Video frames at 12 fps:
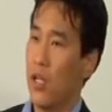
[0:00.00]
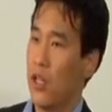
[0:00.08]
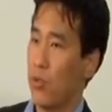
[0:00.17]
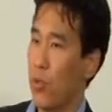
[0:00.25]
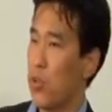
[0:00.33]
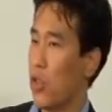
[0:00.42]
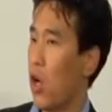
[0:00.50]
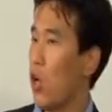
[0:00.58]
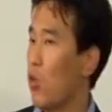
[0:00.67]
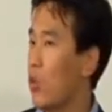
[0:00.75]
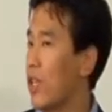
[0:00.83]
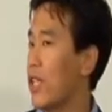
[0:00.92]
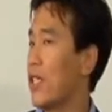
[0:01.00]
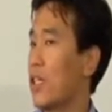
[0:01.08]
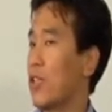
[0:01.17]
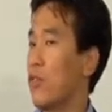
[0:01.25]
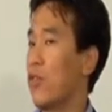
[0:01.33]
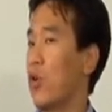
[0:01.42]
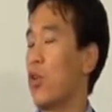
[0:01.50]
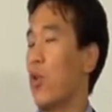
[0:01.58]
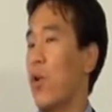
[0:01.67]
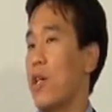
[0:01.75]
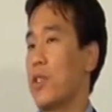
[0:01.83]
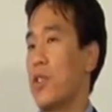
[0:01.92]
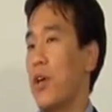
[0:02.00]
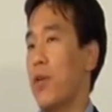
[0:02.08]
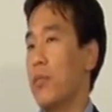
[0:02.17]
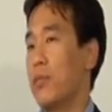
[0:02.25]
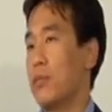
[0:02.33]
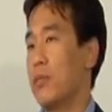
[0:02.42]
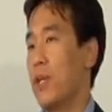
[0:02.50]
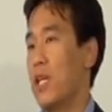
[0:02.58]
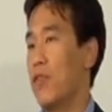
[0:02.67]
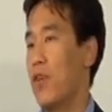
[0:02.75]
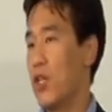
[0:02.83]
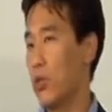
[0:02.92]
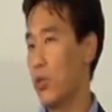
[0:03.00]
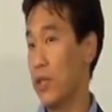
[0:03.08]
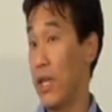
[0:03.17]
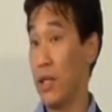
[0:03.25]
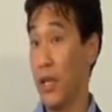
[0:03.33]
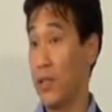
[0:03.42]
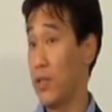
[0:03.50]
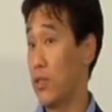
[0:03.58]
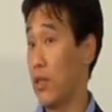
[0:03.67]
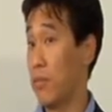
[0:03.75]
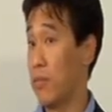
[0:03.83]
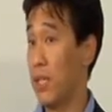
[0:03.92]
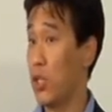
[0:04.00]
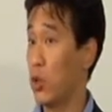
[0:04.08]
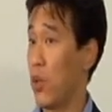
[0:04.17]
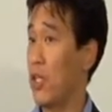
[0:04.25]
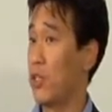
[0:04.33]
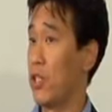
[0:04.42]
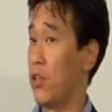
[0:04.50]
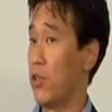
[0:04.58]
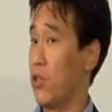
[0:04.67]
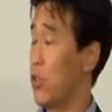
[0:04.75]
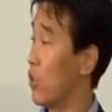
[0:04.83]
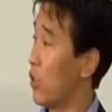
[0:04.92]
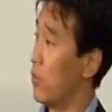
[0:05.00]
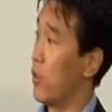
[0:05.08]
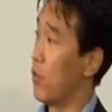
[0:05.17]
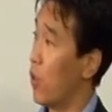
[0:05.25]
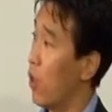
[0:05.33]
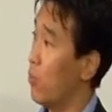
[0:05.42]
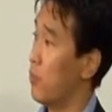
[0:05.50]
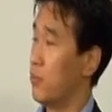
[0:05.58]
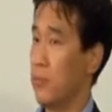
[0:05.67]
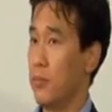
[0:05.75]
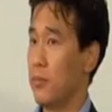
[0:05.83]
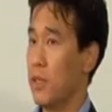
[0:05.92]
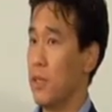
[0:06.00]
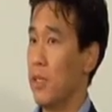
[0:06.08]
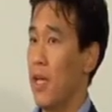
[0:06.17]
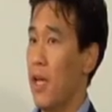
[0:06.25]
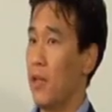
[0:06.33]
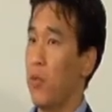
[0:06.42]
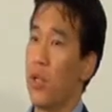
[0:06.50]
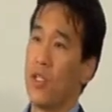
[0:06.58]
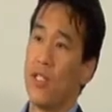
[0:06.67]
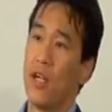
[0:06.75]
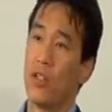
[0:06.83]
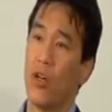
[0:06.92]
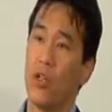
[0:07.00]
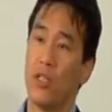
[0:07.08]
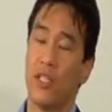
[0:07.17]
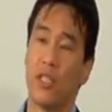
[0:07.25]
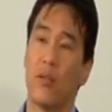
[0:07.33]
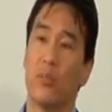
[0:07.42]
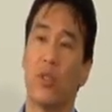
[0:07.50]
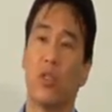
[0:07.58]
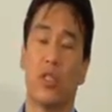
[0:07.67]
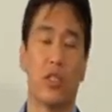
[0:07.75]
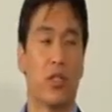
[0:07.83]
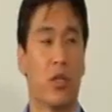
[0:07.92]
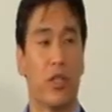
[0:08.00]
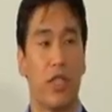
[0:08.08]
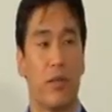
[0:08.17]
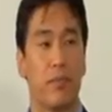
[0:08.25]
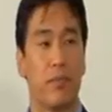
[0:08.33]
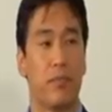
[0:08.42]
The routes all reconnected further west, though, and eventually they led to some big trade centers in Europe, in Rome, and what is now called Istanbul and Turkey.